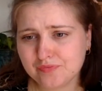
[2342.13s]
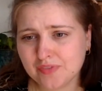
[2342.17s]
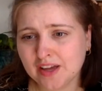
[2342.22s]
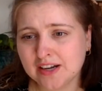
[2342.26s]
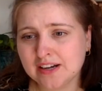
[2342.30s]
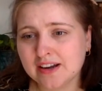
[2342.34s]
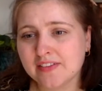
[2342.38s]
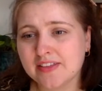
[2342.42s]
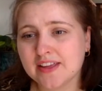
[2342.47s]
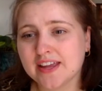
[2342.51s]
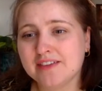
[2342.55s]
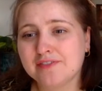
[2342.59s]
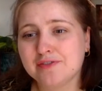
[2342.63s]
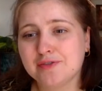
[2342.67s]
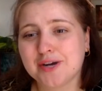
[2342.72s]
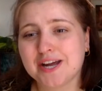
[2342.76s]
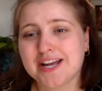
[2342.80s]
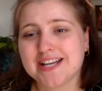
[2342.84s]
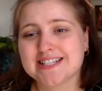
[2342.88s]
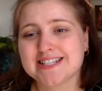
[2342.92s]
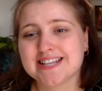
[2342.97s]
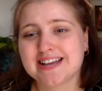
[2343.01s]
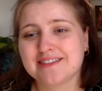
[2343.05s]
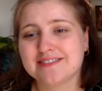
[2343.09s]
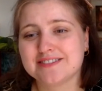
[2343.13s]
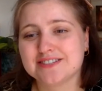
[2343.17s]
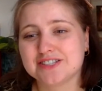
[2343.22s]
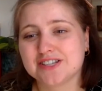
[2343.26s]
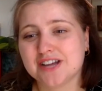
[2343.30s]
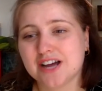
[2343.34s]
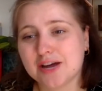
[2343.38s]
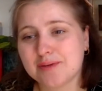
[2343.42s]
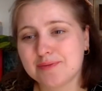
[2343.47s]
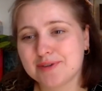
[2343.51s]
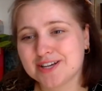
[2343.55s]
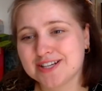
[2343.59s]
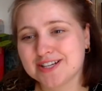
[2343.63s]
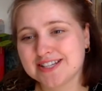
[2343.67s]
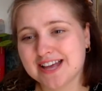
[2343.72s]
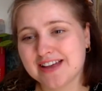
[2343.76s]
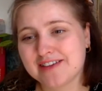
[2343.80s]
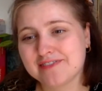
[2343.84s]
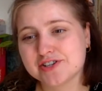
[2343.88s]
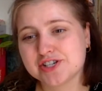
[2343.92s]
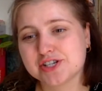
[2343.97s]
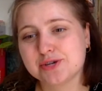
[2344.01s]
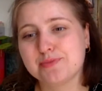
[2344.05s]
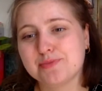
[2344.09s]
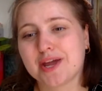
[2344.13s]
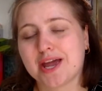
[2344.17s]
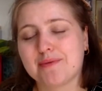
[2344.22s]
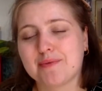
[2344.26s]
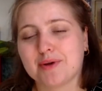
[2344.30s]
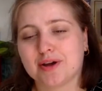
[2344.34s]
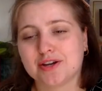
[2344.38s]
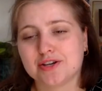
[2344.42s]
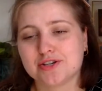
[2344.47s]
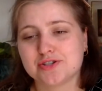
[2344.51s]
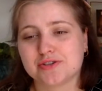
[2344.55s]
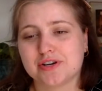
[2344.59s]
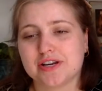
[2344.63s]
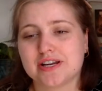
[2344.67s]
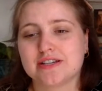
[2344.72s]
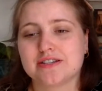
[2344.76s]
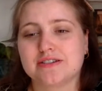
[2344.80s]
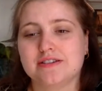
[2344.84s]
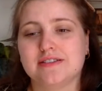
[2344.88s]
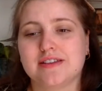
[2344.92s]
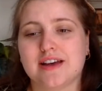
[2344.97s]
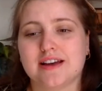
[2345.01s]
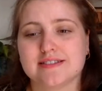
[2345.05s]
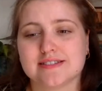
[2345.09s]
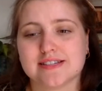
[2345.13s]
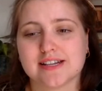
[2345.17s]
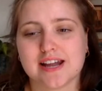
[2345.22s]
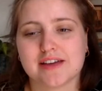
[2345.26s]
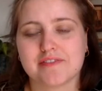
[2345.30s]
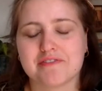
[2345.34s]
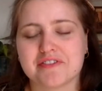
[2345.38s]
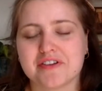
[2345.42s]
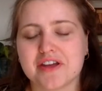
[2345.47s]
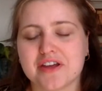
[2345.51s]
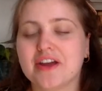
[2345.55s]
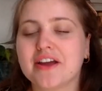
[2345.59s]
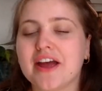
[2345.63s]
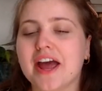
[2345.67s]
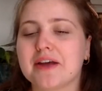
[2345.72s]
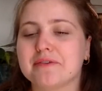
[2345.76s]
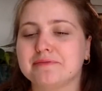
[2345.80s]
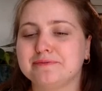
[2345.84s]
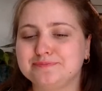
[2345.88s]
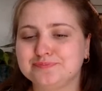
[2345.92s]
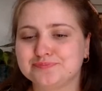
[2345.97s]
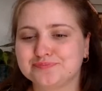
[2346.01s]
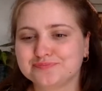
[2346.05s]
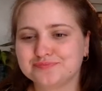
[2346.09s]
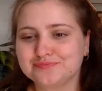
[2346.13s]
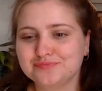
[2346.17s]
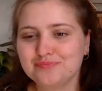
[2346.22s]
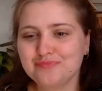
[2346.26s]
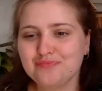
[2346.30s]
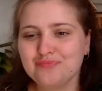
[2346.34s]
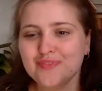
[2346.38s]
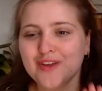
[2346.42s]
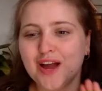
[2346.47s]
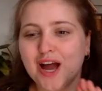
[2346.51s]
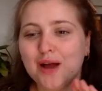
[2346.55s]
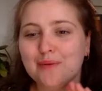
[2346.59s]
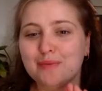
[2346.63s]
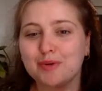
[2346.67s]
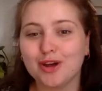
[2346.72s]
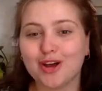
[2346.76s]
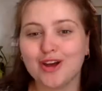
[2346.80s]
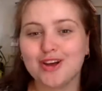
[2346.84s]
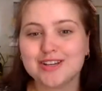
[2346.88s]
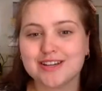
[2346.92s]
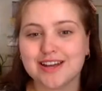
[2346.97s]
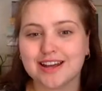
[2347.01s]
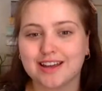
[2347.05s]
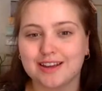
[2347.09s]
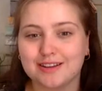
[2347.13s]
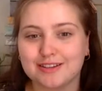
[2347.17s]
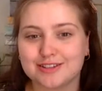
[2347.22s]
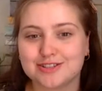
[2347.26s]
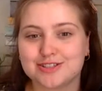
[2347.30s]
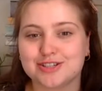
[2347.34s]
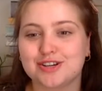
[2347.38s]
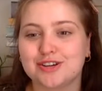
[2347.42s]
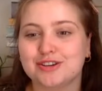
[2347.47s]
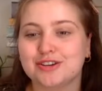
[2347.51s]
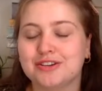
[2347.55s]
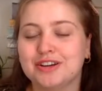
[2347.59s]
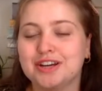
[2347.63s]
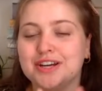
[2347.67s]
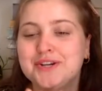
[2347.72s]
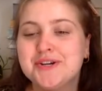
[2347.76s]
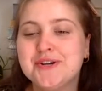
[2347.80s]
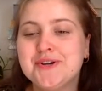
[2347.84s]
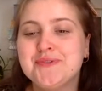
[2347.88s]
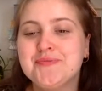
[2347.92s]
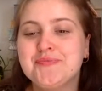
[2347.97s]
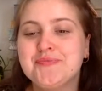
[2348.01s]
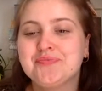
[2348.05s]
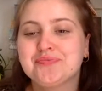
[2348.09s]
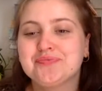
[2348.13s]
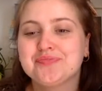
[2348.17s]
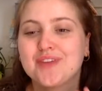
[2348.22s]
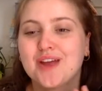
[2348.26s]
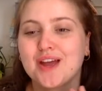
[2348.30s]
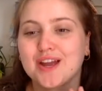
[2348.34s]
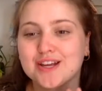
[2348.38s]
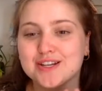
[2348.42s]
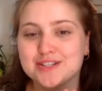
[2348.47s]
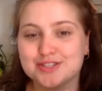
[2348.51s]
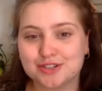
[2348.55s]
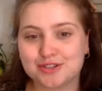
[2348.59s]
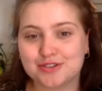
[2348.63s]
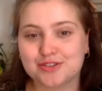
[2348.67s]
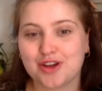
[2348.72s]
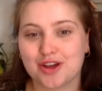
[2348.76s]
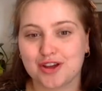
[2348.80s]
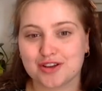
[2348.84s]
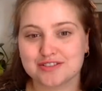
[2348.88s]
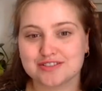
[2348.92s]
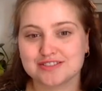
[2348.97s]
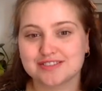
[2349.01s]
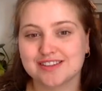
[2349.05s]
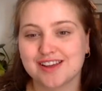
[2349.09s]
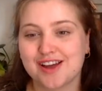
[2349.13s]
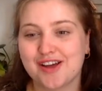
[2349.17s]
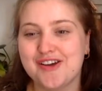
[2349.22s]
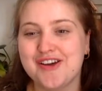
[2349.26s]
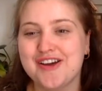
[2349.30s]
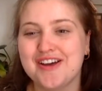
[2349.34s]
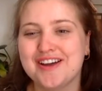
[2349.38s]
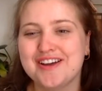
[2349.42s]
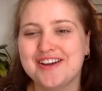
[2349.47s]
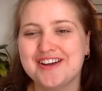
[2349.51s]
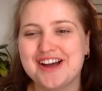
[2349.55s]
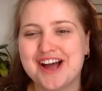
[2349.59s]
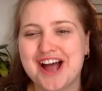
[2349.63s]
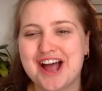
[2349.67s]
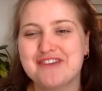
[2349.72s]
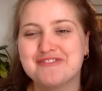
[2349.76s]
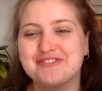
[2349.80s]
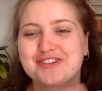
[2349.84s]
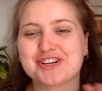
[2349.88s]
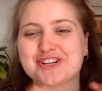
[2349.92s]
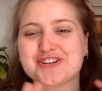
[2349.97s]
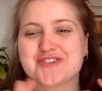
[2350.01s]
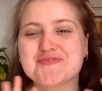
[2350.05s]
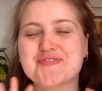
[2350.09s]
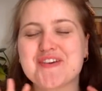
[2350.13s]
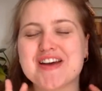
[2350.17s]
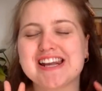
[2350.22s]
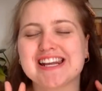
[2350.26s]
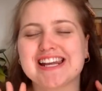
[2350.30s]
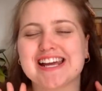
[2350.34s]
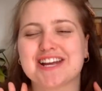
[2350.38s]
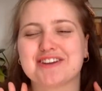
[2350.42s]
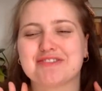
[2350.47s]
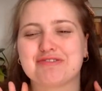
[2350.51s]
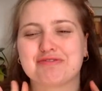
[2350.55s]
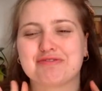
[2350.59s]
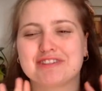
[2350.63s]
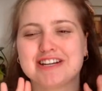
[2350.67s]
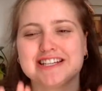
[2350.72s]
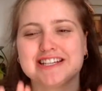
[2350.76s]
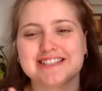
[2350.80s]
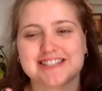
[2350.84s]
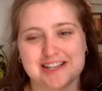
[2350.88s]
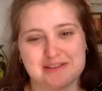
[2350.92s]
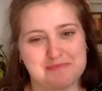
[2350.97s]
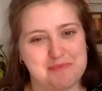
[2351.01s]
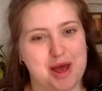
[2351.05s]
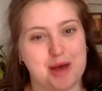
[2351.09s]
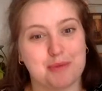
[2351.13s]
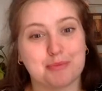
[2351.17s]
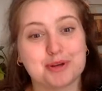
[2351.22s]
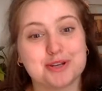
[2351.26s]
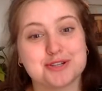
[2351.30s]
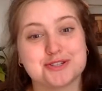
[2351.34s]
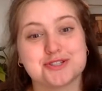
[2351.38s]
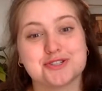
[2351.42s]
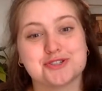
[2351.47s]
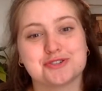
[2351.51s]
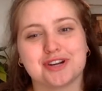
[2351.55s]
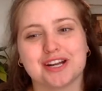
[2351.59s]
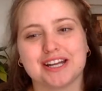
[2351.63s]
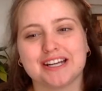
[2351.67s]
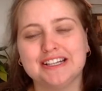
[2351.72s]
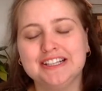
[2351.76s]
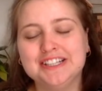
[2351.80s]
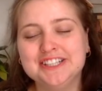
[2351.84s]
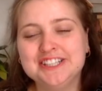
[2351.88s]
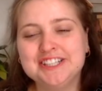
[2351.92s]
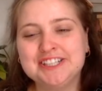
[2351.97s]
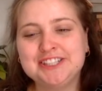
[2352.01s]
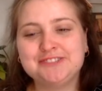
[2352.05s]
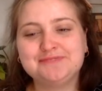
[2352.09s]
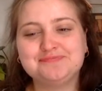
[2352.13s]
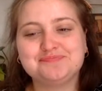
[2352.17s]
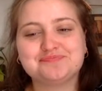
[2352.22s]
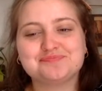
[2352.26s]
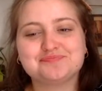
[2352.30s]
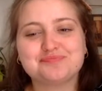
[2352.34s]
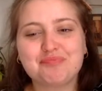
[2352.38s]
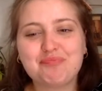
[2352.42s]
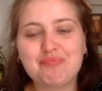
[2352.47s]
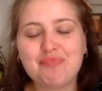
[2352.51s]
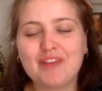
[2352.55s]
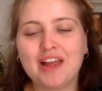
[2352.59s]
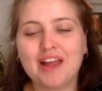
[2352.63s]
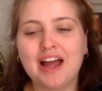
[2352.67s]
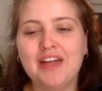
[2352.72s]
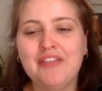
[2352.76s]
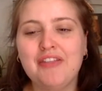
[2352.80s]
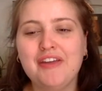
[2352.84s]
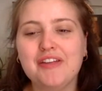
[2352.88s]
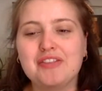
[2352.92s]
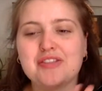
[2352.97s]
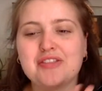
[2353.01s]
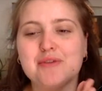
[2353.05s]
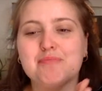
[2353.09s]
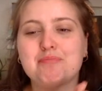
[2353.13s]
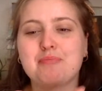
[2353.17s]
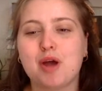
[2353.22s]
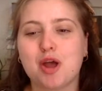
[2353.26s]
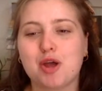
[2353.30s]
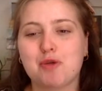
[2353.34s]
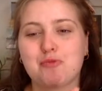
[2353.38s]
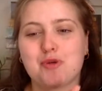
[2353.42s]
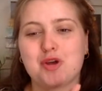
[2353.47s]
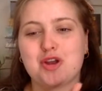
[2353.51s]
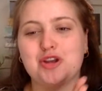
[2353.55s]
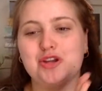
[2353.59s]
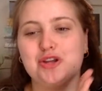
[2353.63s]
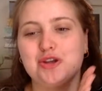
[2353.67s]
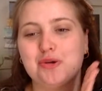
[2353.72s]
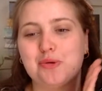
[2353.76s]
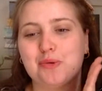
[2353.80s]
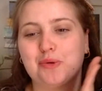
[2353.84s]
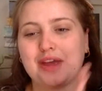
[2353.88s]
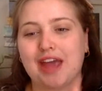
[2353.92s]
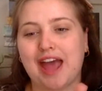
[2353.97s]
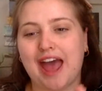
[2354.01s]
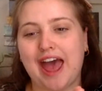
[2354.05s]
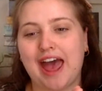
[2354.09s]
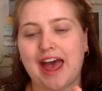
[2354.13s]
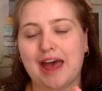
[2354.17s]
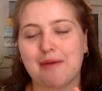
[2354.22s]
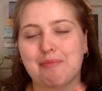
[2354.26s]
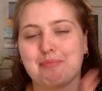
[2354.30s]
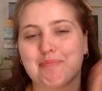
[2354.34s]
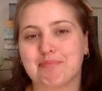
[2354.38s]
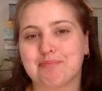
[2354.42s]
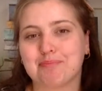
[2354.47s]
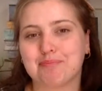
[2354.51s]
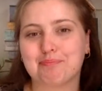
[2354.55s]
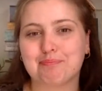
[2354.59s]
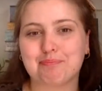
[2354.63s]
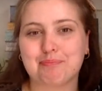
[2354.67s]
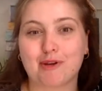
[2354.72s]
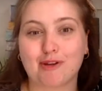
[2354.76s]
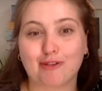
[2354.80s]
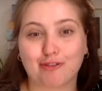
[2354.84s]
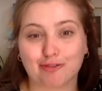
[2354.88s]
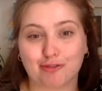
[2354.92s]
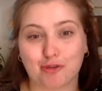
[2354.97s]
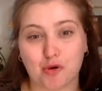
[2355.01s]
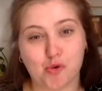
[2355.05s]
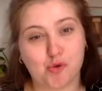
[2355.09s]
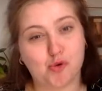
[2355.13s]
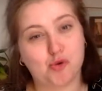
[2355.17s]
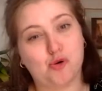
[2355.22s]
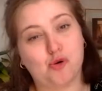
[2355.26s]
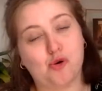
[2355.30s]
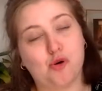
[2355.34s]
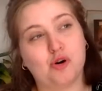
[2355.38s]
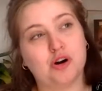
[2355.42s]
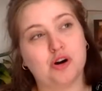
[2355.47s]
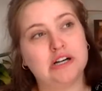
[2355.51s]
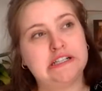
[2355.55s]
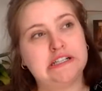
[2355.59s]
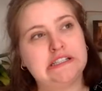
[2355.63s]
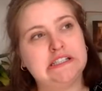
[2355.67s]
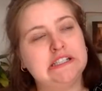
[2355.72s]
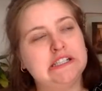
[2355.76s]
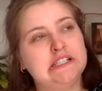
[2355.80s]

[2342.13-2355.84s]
Another giveaway is South Sudan because that officially became a country in 2011. Okay, I'm good. I can do those. I'm good on my like recent map history. I think the moment you get before